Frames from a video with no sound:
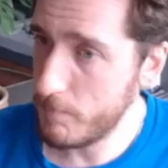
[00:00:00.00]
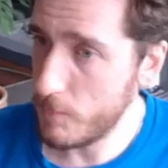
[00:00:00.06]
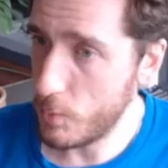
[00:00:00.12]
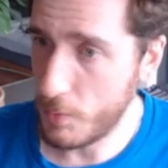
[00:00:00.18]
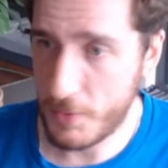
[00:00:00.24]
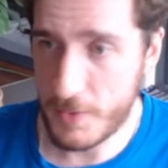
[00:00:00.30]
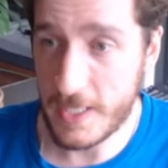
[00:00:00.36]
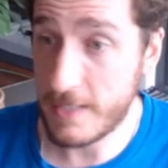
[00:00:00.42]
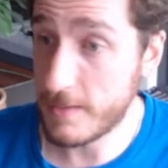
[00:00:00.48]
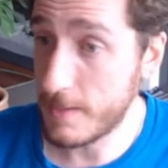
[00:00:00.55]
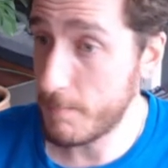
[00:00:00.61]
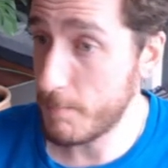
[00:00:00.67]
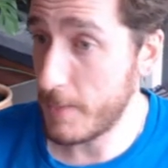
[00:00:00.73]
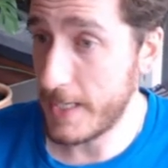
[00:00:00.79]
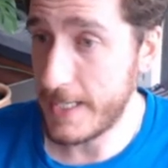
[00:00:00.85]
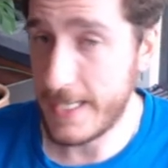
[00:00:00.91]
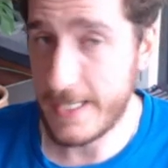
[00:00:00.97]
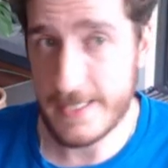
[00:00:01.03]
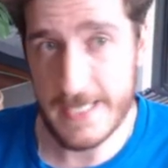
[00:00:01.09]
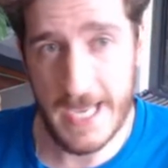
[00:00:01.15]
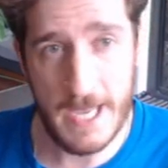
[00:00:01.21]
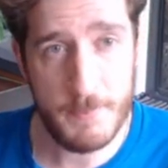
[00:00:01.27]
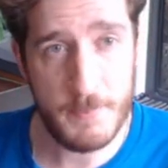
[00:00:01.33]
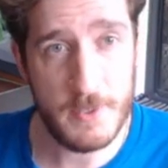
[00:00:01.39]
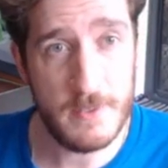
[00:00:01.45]
or thing that might need to
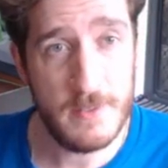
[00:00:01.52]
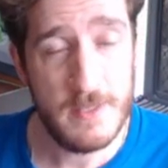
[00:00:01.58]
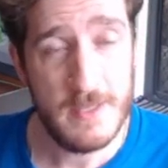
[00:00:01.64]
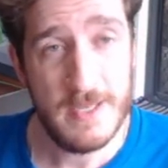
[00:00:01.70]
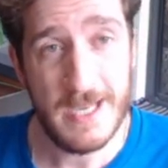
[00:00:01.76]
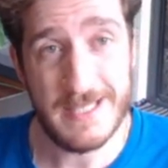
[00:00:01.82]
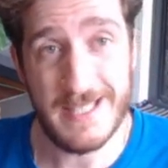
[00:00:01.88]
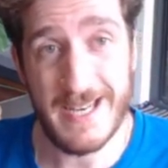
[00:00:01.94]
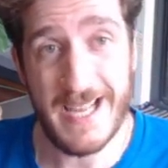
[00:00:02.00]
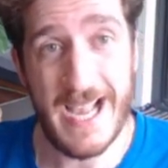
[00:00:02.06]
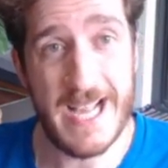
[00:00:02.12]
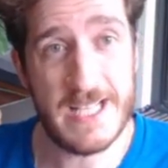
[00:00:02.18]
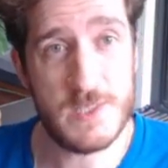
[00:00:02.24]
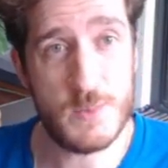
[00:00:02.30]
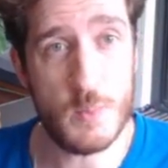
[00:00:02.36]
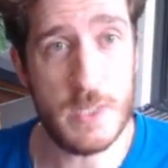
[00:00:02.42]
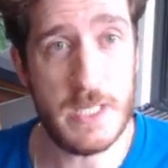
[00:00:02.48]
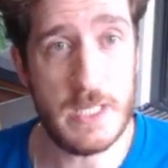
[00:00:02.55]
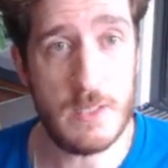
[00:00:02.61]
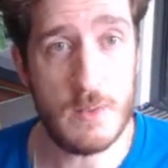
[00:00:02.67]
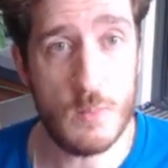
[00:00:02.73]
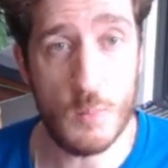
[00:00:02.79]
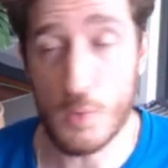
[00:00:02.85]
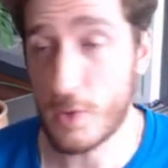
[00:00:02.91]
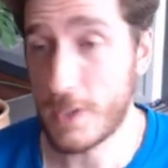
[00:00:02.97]
happen, and then as we
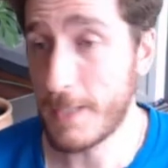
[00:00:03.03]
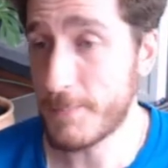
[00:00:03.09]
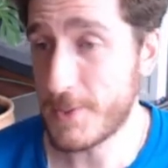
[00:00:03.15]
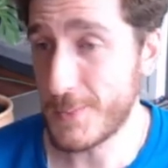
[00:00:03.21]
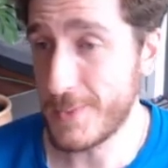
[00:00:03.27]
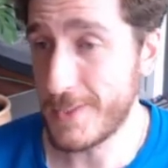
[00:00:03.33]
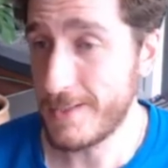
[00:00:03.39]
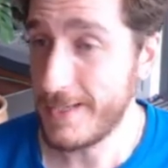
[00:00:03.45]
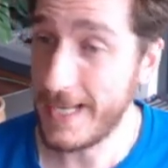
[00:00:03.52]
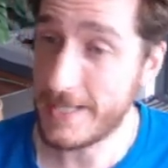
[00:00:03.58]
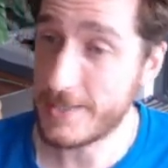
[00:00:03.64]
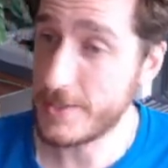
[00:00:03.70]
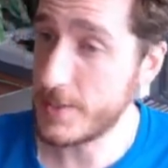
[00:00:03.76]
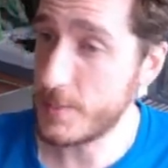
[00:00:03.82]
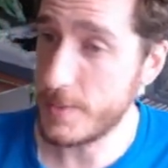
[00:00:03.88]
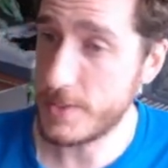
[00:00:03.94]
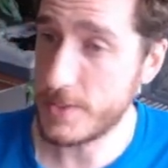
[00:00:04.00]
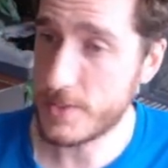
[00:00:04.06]
walk up to it, it actually switches